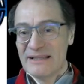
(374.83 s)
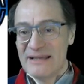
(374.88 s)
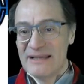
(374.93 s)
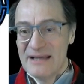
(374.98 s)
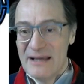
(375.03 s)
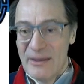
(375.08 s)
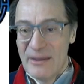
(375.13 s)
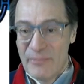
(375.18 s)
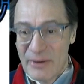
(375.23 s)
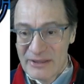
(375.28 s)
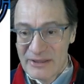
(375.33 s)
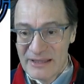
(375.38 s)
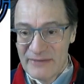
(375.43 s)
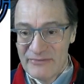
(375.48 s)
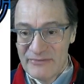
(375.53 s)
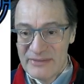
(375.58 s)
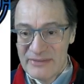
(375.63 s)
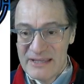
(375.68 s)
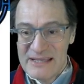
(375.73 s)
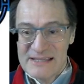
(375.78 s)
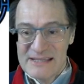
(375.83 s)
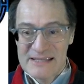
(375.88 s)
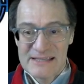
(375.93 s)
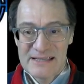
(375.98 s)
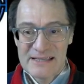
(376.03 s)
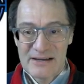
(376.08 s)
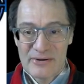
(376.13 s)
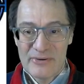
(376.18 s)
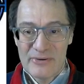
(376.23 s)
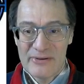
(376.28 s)
But if this
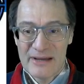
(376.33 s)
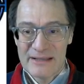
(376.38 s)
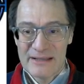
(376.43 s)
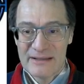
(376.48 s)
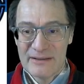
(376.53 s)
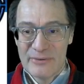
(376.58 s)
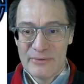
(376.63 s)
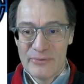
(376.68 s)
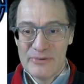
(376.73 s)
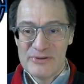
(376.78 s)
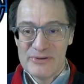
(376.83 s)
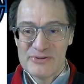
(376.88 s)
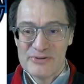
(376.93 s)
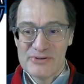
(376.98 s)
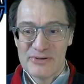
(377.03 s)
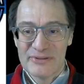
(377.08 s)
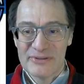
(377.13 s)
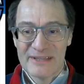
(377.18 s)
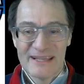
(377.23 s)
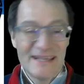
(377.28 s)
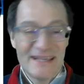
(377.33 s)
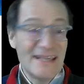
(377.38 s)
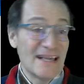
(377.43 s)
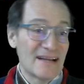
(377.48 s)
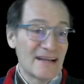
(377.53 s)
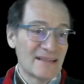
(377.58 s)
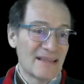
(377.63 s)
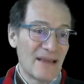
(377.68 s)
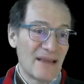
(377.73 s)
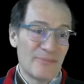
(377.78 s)
rocket will shoot here,
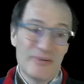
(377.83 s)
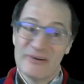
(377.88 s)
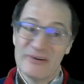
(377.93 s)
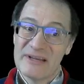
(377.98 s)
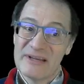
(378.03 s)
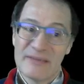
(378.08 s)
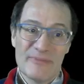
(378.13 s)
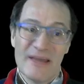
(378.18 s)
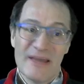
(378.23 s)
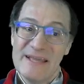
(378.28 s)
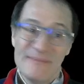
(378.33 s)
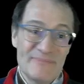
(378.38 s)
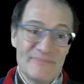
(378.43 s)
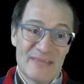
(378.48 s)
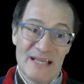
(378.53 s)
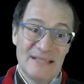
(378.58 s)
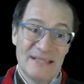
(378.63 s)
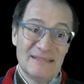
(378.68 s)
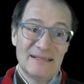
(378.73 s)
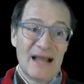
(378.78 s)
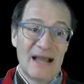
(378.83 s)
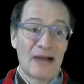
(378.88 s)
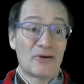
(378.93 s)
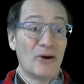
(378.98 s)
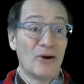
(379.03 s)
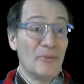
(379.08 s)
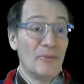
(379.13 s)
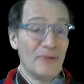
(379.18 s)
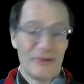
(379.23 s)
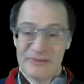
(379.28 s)
the avionic bay, then a
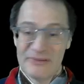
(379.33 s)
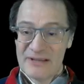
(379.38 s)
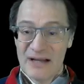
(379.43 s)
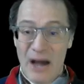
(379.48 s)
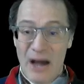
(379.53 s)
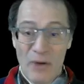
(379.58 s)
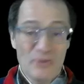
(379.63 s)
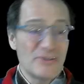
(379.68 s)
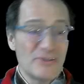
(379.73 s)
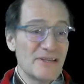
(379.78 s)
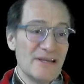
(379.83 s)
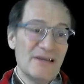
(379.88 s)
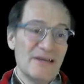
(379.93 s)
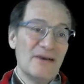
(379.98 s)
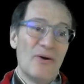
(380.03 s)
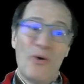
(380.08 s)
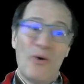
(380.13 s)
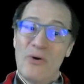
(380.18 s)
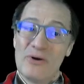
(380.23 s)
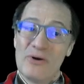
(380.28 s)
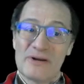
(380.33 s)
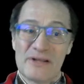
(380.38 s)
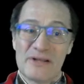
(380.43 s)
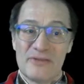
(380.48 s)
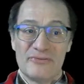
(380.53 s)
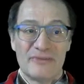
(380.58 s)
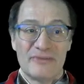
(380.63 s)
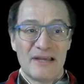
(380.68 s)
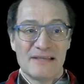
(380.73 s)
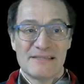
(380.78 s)
common cause, all
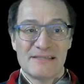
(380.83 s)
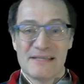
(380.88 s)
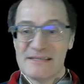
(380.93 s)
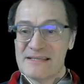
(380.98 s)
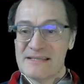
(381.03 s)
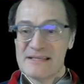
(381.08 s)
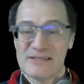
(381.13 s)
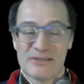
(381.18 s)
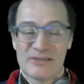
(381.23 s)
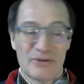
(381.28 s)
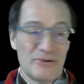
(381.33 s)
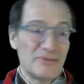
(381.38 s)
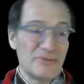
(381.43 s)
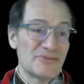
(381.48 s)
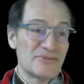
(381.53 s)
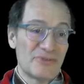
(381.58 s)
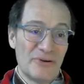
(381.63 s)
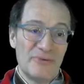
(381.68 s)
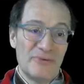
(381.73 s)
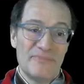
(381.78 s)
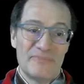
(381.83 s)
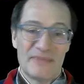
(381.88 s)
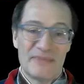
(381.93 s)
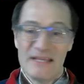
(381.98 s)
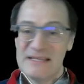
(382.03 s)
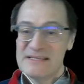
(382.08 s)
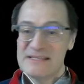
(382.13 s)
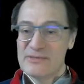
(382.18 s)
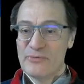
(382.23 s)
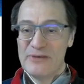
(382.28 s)
redundancy is destroyed, so
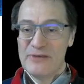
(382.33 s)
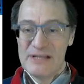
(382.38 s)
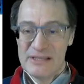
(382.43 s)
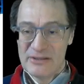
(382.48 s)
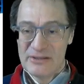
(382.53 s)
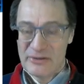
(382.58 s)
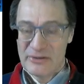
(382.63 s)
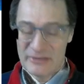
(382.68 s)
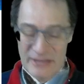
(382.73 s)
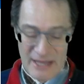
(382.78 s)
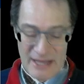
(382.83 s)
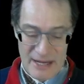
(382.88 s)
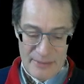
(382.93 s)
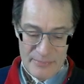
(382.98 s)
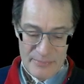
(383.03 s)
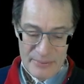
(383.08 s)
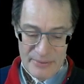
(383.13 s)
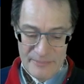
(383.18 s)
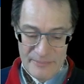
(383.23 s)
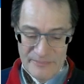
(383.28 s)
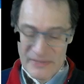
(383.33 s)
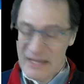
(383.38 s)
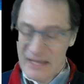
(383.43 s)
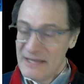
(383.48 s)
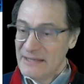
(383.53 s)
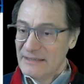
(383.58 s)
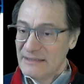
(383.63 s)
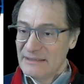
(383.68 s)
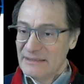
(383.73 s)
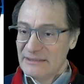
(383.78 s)
this will not help.
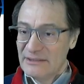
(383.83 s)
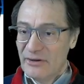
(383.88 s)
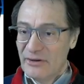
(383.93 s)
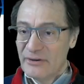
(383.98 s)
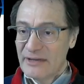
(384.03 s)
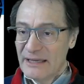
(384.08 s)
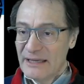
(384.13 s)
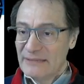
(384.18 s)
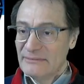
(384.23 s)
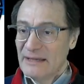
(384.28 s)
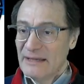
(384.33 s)
Okay.